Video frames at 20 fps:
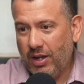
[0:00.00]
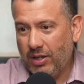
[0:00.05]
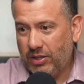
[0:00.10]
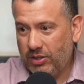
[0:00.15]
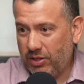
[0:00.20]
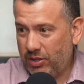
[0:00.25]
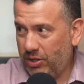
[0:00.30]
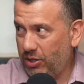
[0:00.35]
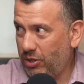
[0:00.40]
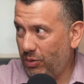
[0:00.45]

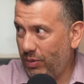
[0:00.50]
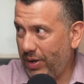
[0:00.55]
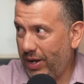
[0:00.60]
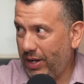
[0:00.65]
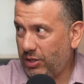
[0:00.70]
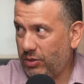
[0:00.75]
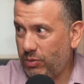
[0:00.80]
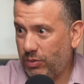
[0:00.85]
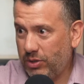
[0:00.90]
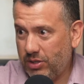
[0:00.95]
to the
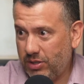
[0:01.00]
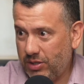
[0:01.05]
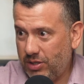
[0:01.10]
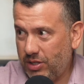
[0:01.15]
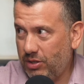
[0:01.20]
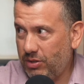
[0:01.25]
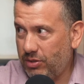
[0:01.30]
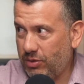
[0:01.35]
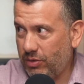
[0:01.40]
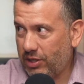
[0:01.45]
UX, which is the
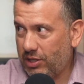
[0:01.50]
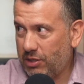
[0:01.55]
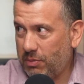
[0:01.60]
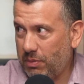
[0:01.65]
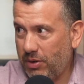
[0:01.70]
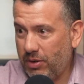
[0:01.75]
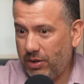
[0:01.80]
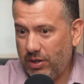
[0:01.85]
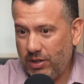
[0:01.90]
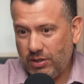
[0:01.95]
user
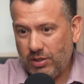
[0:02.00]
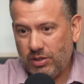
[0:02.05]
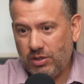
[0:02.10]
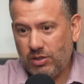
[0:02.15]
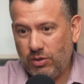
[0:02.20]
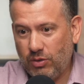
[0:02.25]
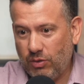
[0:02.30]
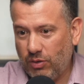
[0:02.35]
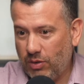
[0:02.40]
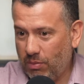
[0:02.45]
experience,
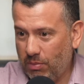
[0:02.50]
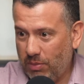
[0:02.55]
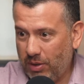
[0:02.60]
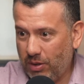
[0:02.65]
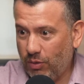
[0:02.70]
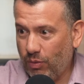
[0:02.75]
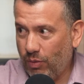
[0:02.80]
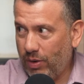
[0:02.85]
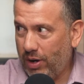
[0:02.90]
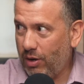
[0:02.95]
to the
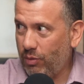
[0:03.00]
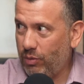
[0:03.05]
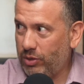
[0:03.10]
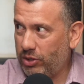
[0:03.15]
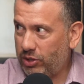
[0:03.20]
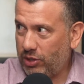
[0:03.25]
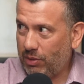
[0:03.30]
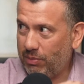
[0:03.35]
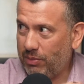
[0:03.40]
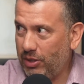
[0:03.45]
middleware,
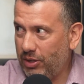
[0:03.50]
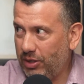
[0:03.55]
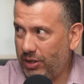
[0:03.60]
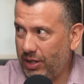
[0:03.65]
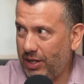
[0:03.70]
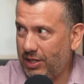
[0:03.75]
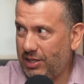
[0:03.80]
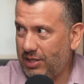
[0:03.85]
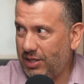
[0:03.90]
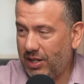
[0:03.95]
which
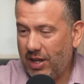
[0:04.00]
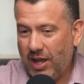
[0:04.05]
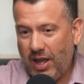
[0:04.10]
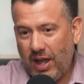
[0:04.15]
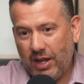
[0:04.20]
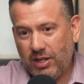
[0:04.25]
communicates it,